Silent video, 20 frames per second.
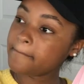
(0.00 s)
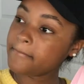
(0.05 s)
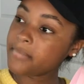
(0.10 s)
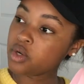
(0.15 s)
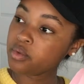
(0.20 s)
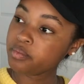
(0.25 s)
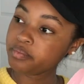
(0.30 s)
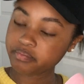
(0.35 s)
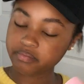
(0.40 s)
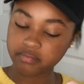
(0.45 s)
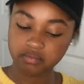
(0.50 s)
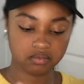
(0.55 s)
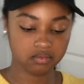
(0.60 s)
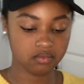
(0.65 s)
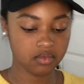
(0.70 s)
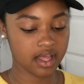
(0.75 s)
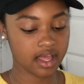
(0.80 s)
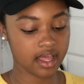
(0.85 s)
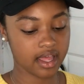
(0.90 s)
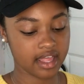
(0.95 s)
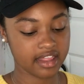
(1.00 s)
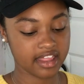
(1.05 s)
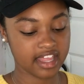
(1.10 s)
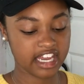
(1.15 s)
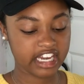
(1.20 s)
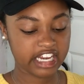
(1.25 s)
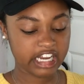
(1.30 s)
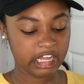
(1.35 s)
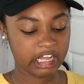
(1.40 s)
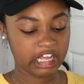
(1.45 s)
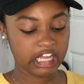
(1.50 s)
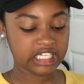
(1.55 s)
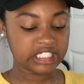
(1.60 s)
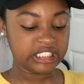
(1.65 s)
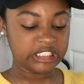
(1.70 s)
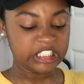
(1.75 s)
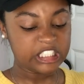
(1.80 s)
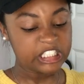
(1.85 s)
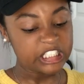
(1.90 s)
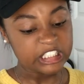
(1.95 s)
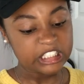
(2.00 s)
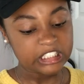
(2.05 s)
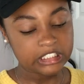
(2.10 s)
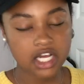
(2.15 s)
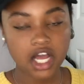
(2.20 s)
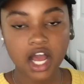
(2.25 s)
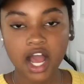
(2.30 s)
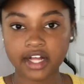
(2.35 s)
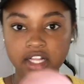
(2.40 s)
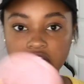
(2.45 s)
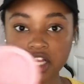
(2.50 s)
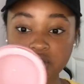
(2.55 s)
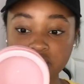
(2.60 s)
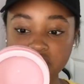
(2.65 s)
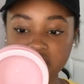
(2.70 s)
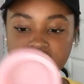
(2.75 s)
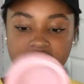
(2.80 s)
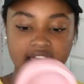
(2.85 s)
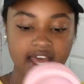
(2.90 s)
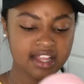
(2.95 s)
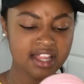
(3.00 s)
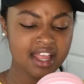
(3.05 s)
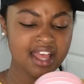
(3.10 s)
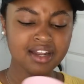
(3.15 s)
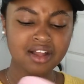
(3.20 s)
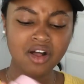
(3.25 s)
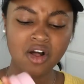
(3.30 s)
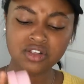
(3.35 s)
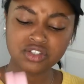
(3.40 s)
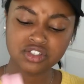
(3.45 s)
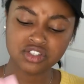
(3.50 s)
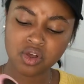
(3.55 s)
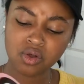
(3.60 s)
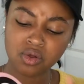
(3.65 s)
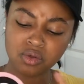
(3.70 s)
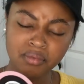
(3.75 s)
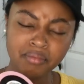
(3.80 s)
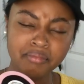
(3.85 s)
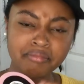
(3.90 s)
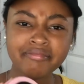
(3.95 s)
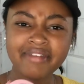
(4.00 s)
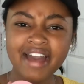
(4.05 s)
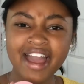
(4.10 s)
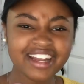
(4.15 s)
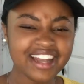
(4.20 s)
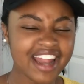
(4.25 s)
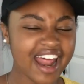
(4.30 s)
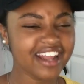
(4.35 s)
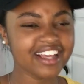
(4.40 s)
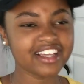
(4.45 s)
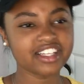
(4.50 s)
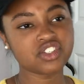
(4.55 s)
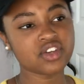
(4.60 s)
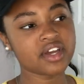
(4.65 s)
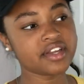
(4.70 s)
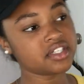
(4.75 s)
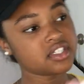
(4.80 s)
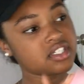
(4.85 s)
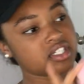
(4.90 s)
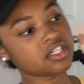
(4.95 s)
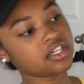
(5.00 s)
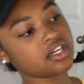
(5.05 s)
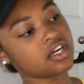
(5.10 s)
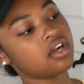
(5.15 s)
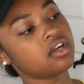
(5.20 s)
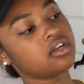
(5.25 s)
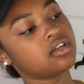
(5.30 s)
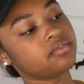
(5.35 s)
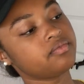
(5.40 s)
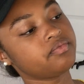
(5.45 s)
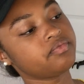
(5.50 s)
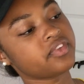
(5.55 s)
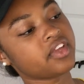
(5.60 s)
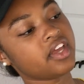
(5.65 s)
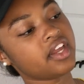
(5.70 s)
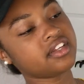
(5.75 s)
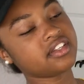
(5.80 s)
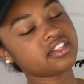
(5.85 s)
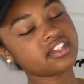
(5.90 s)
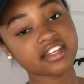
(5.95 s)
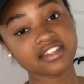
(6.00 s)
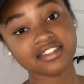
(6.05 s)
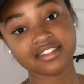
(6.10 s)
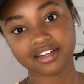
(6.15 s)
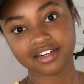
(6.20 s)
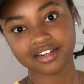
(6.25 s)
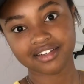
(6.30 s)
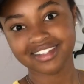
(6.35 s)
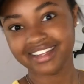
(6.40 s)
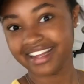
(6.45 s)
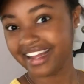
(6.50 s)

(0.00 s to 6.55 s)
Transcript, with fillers: Boop. And then I close it. And then also magnetic. So I just, and it stays there.